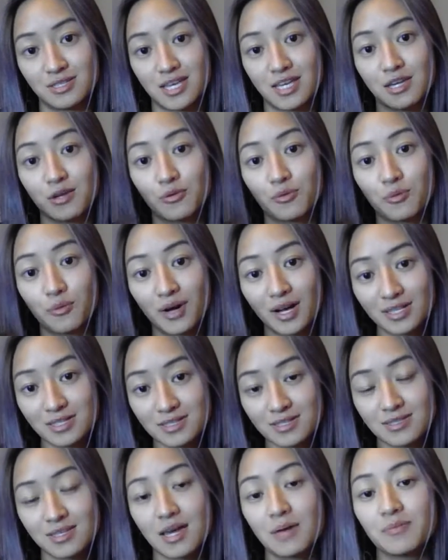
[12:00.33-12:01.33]
taking one
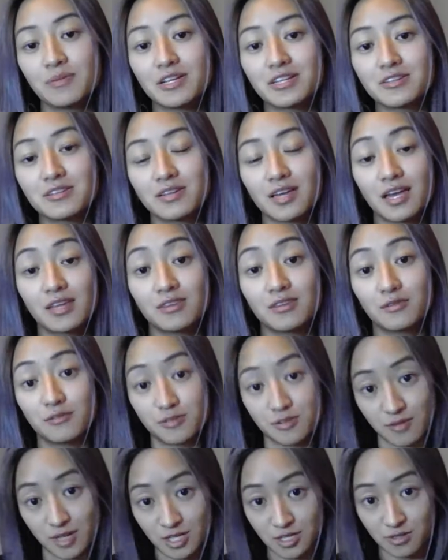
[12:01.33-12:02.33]
step in, in the
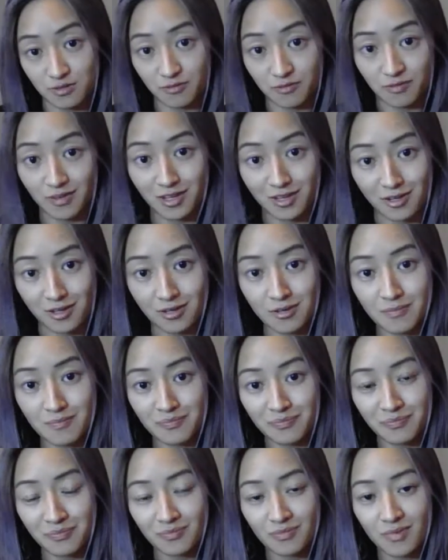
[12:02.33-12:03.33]
direction of fear,
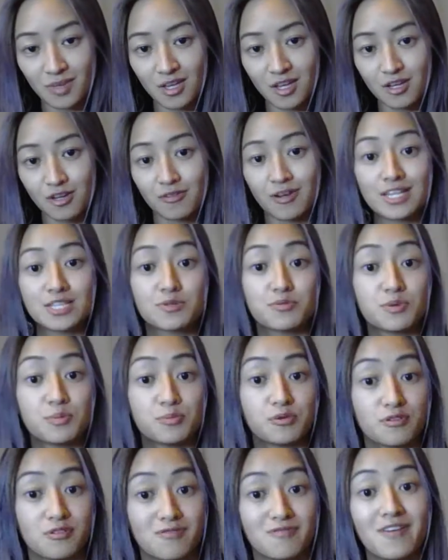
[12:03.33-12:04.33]
creates a
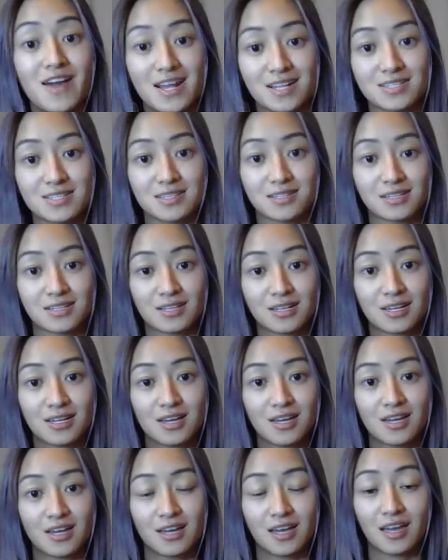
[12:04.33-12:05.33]
ripple effect
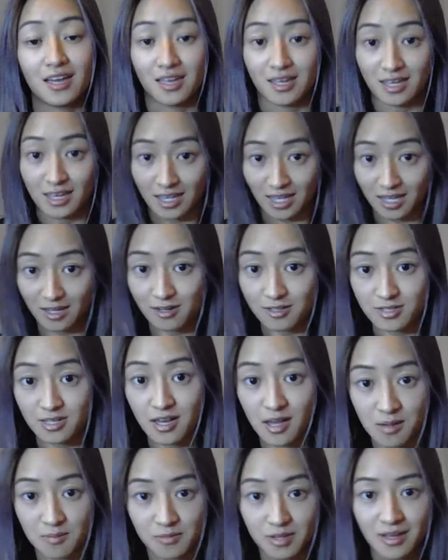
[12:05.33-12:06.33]
in our
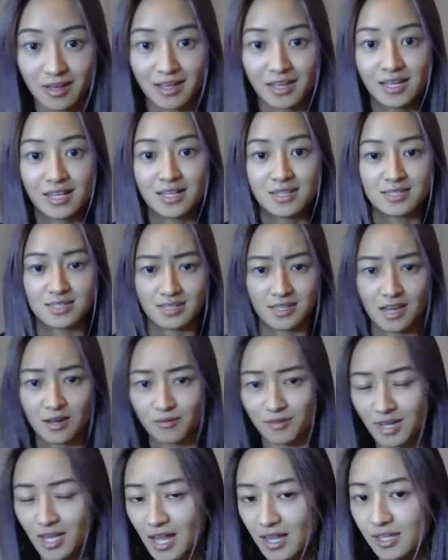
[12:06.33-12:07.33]
timelines, in our
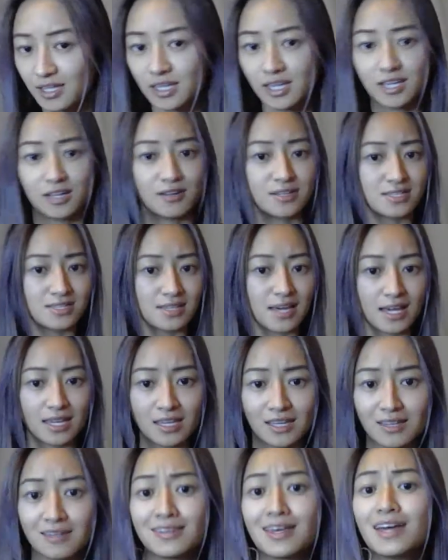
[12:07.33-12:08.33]
reality, in our
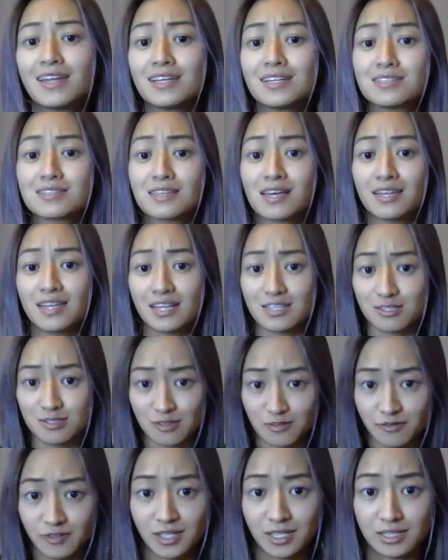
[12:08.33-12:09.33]
psyche that is connected
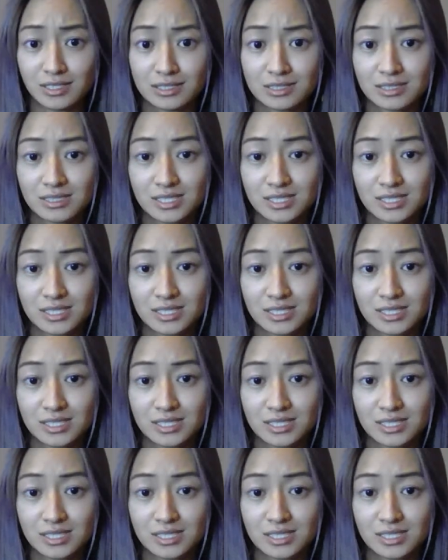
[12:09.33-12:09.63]
to fear.